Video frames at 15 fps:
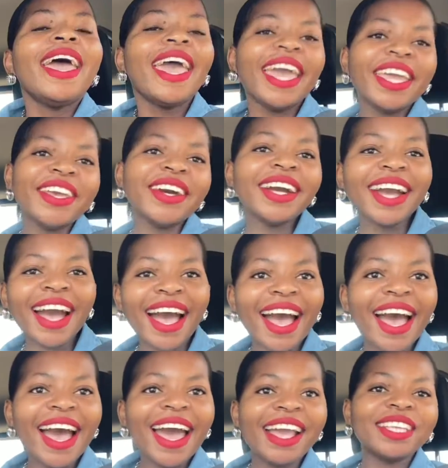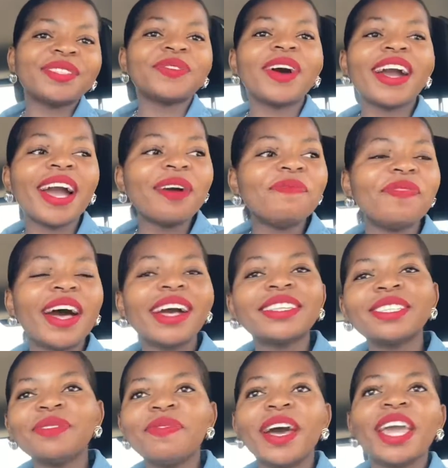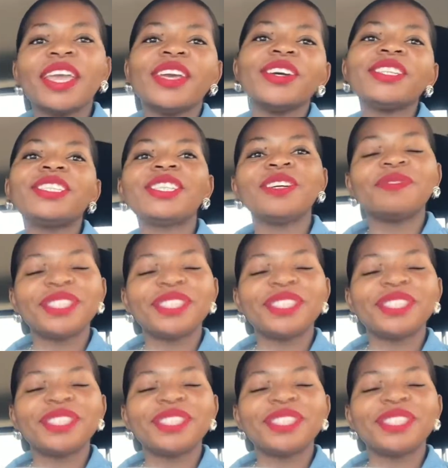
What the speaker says: Hey you guys, welcome back to my YouTube